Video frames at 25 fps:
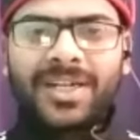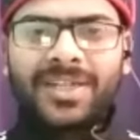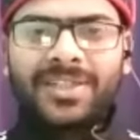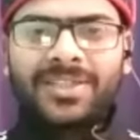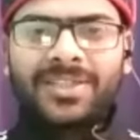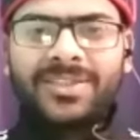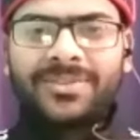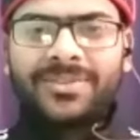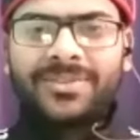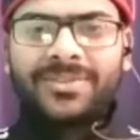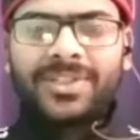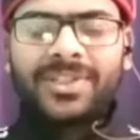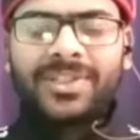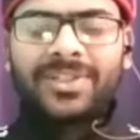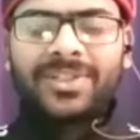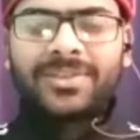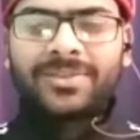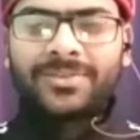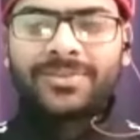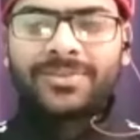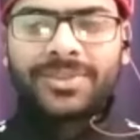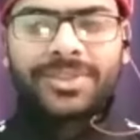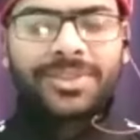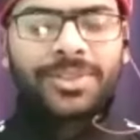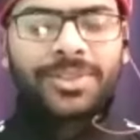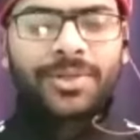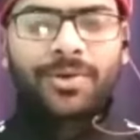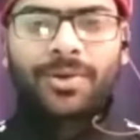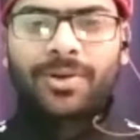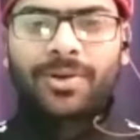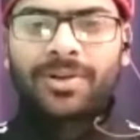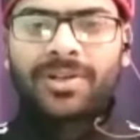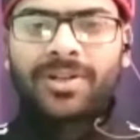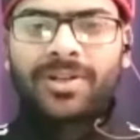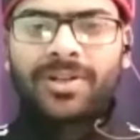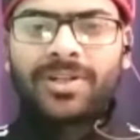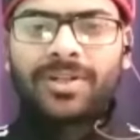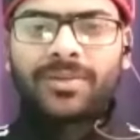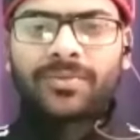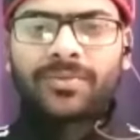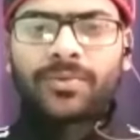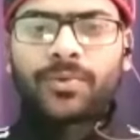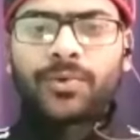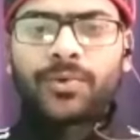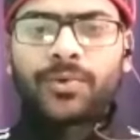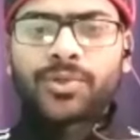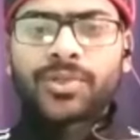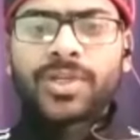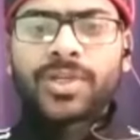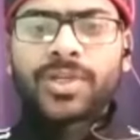really difficult for sure. Of
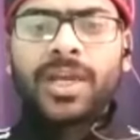course.